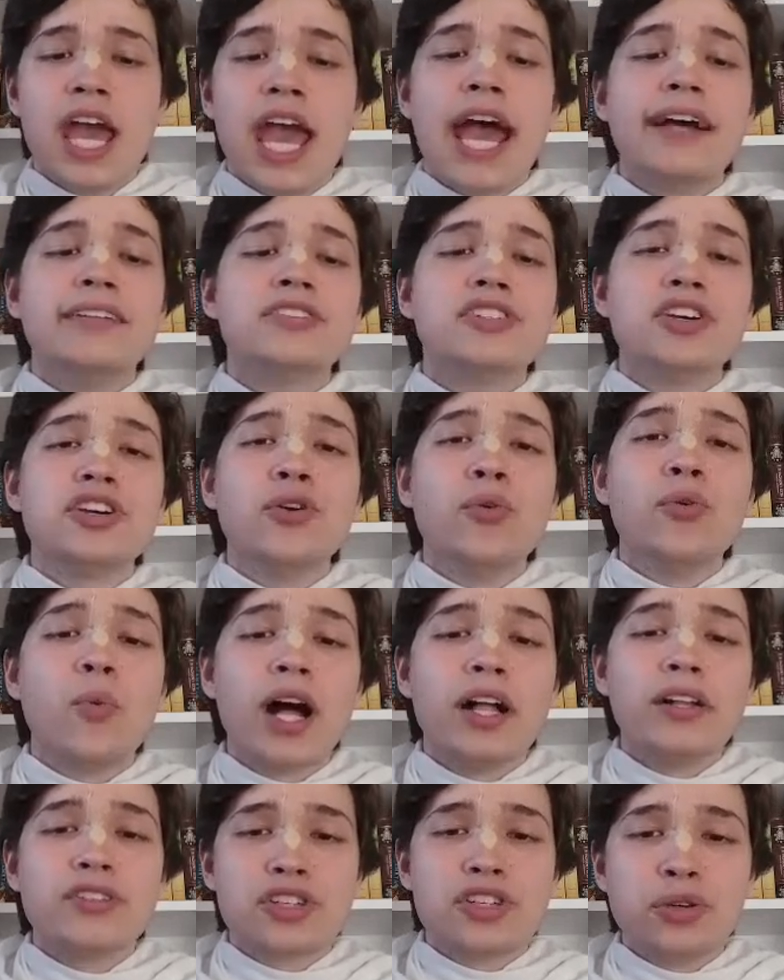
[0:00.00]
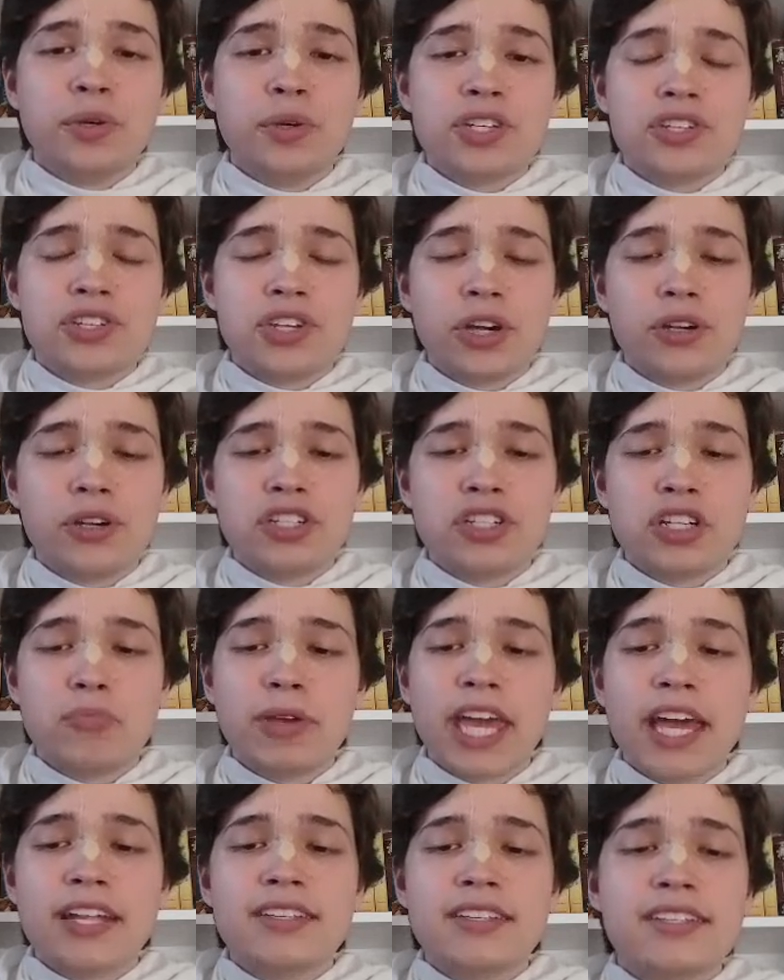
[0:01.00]
And so while doing so, she
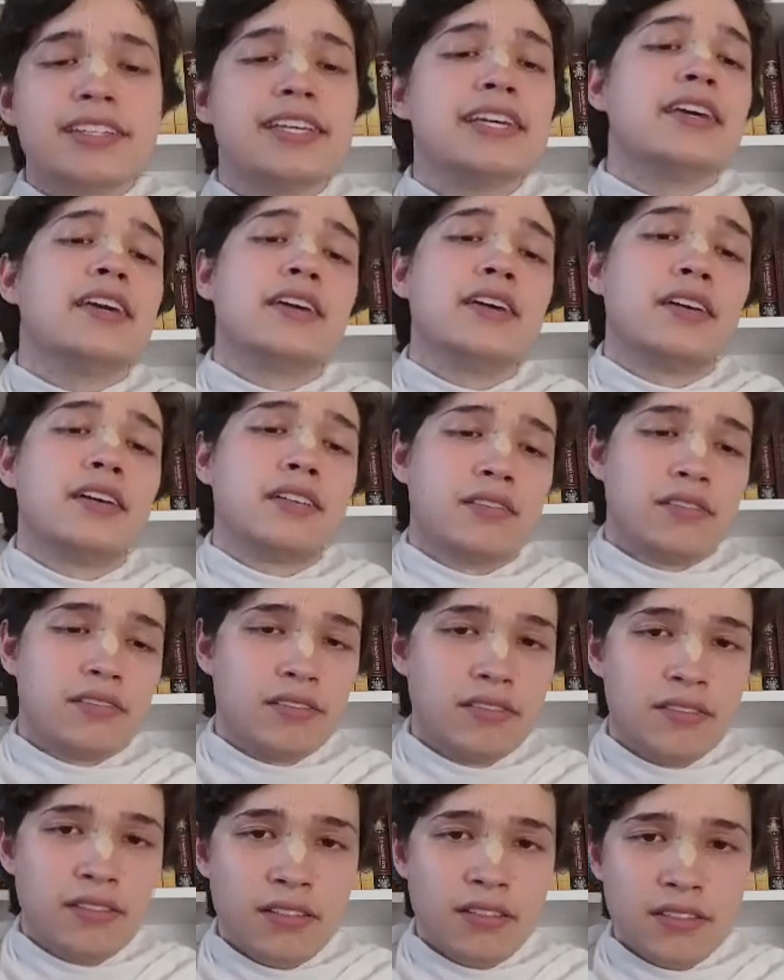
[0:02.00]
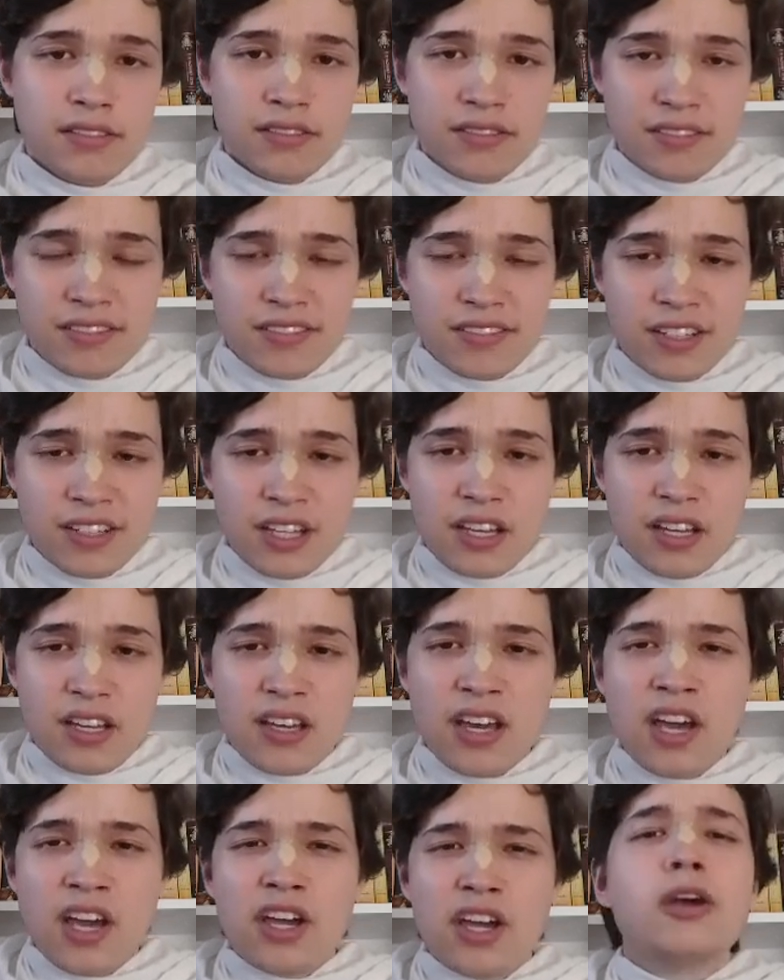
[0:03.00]
began singing,
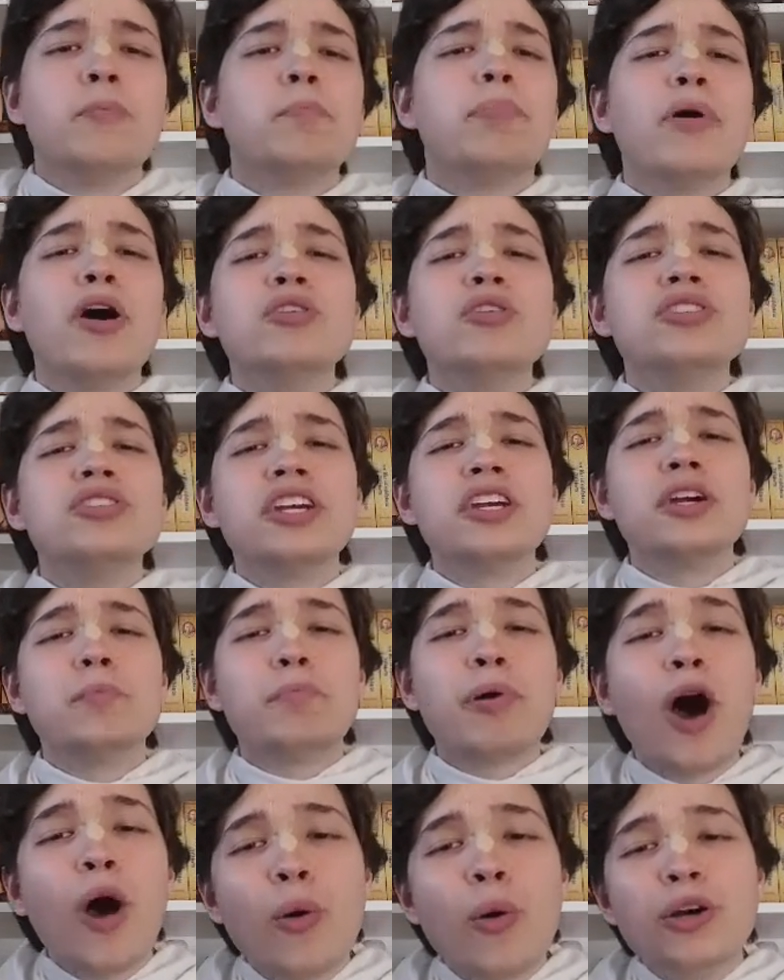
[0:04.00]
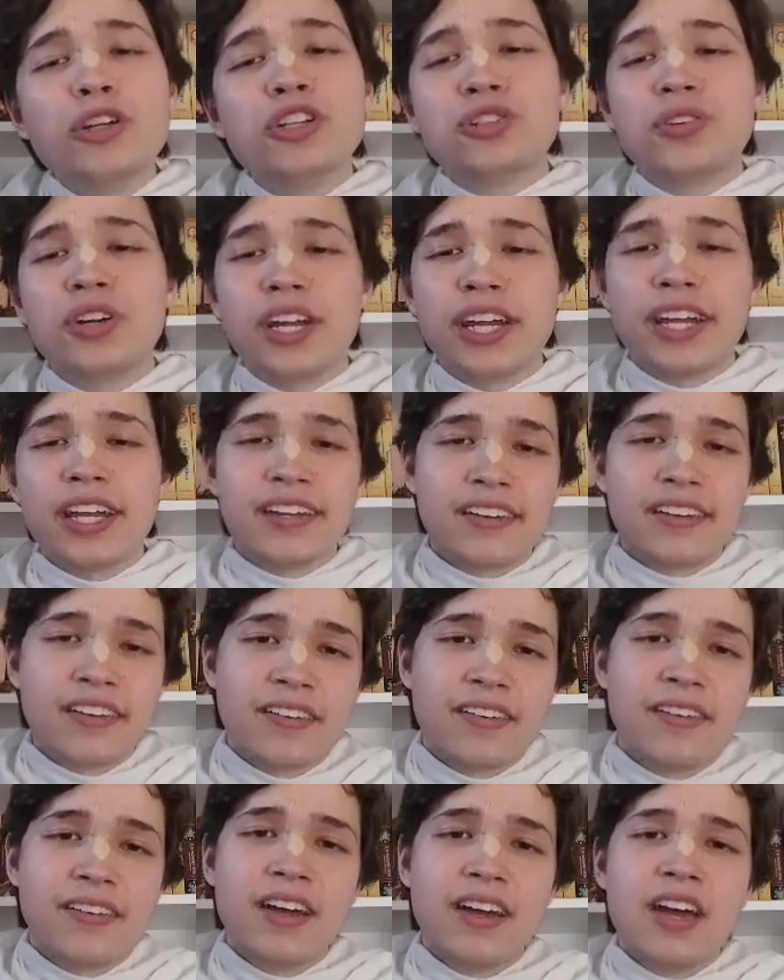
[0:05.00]
composing in poetry,
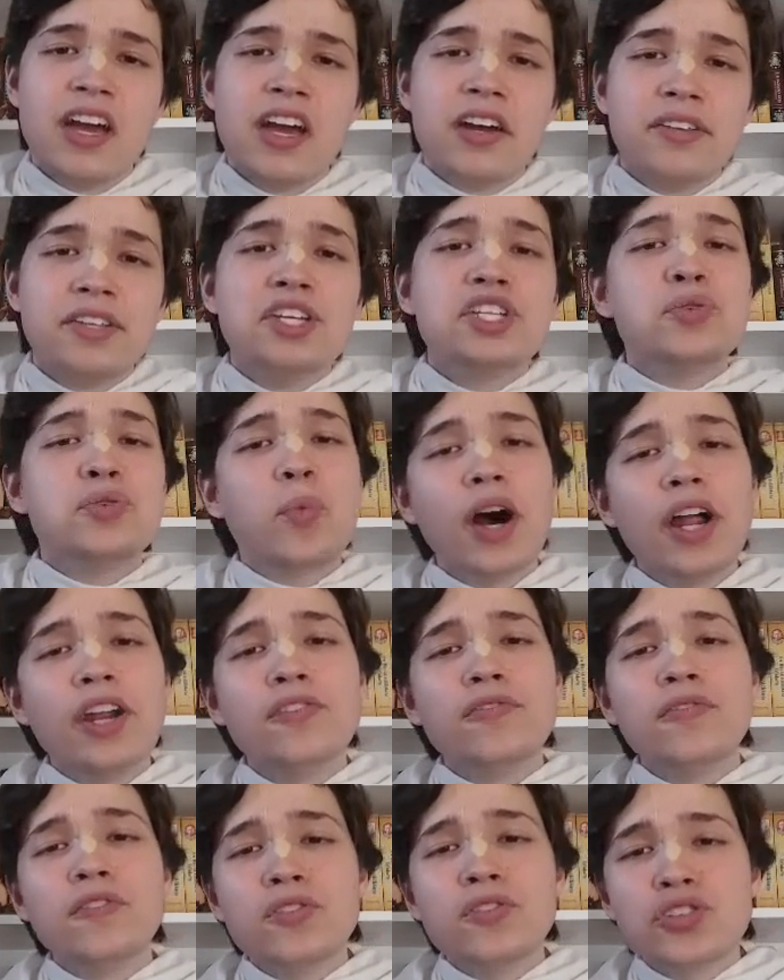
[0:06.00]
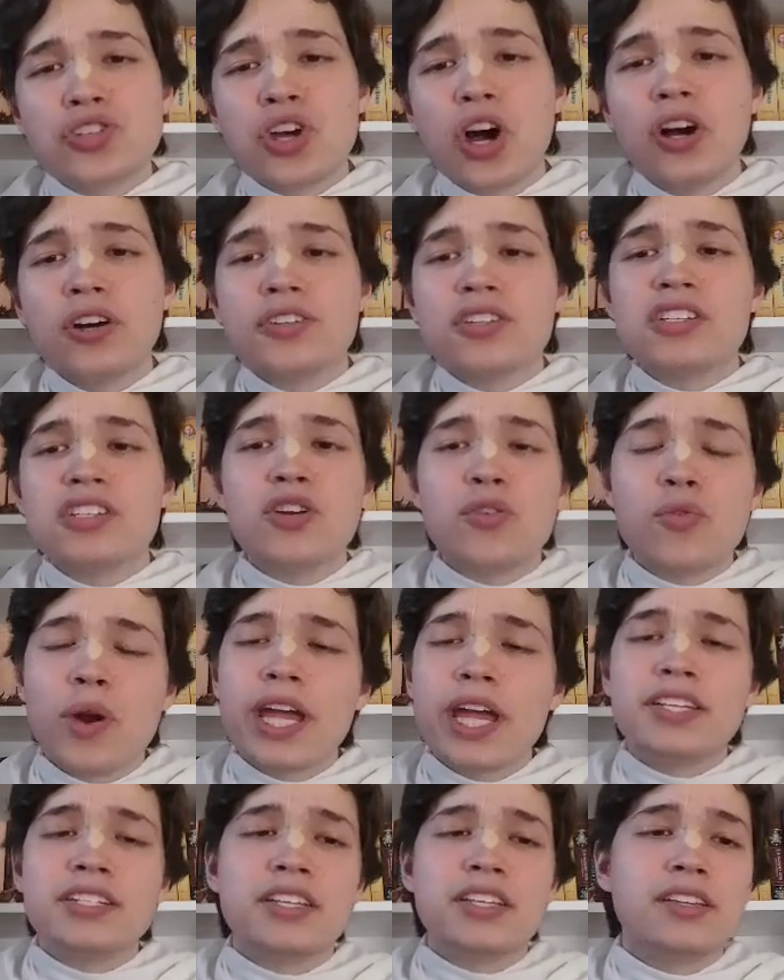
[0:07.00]
these wonderful songs
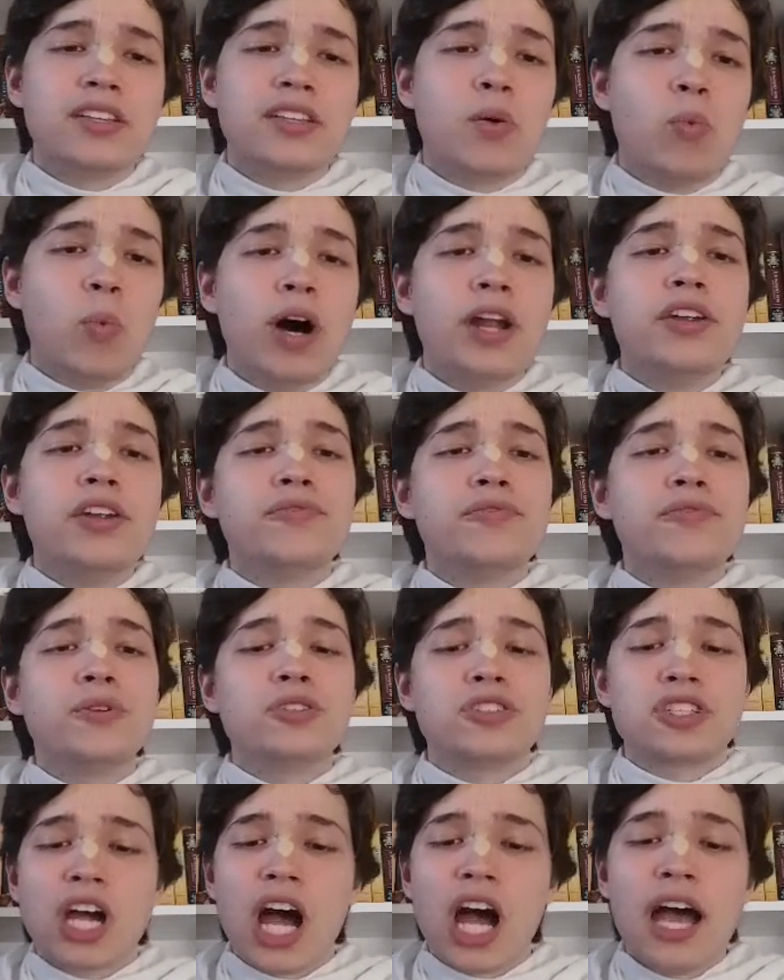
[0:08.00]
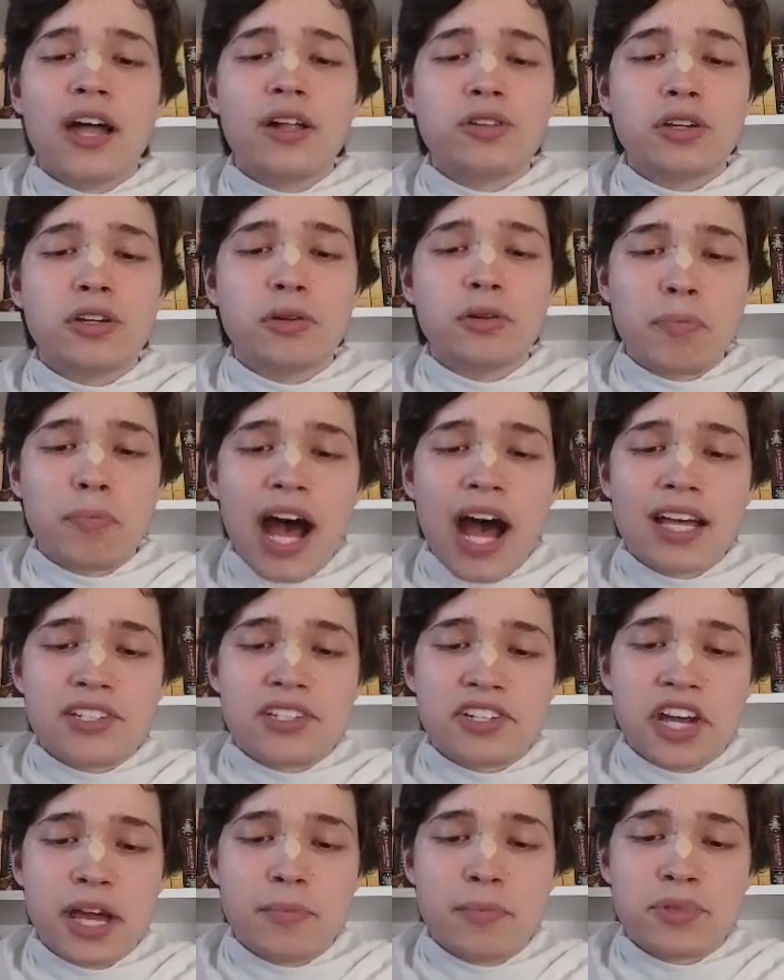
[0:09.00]
narrating the wonderful childhood
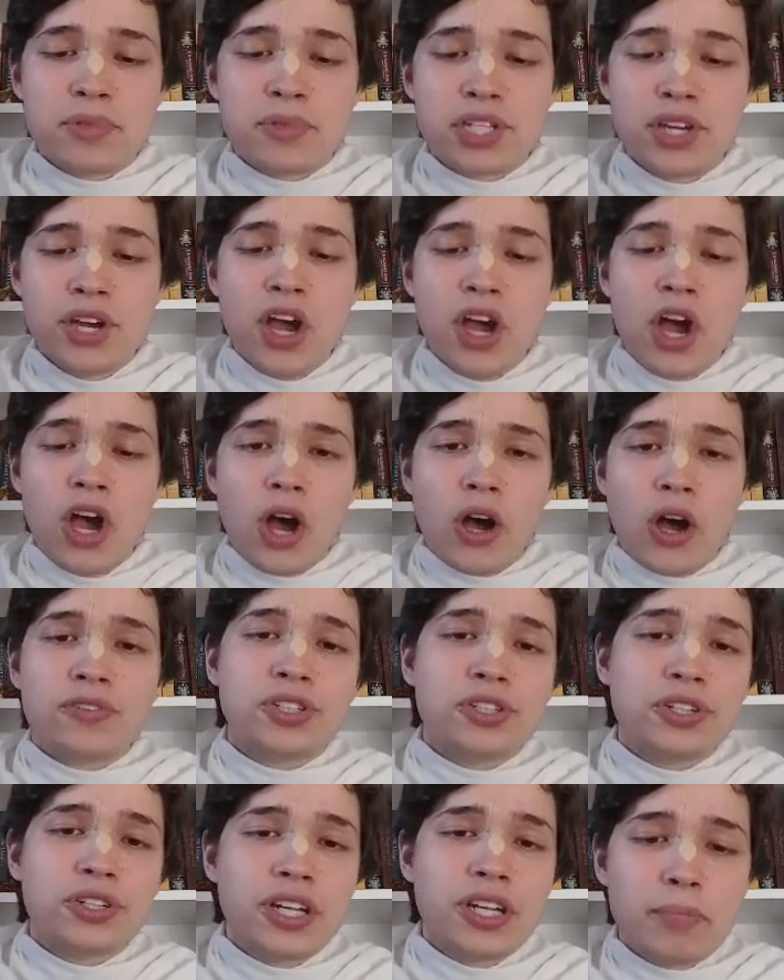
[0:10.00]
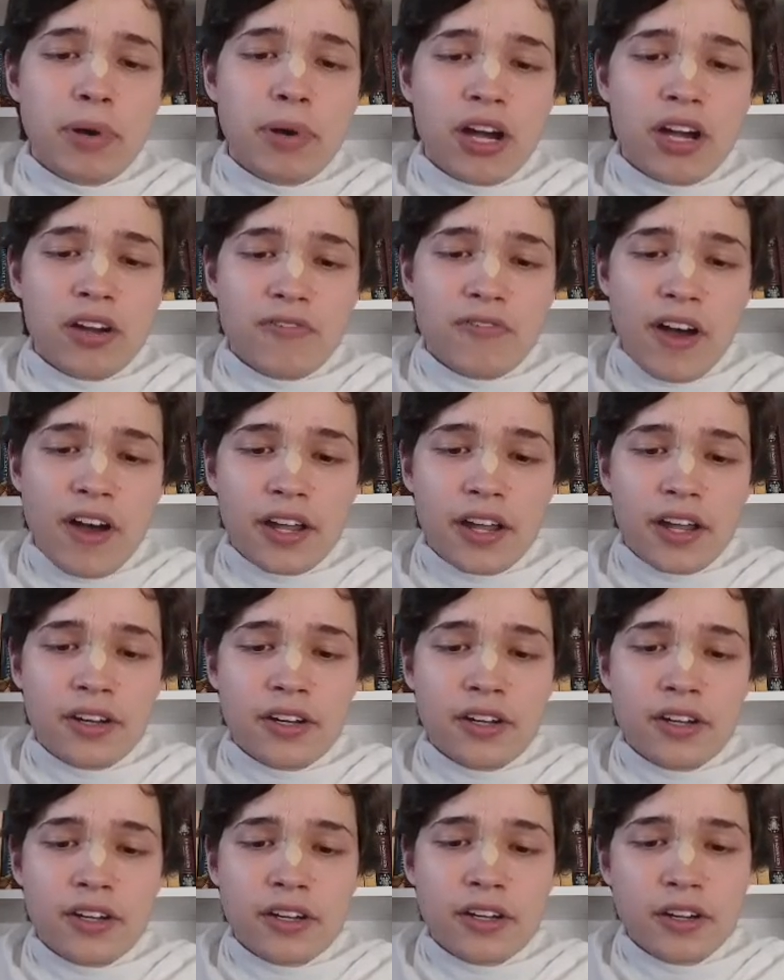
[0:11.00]
pastimes of Sri
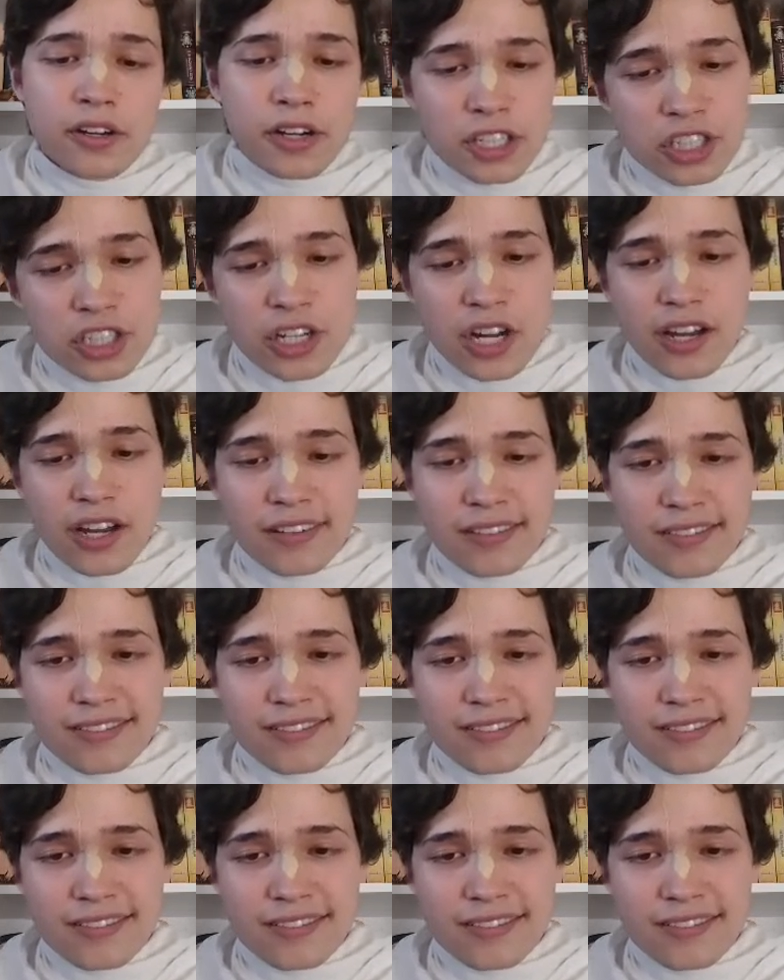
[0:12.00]
Bhagavan Krishna.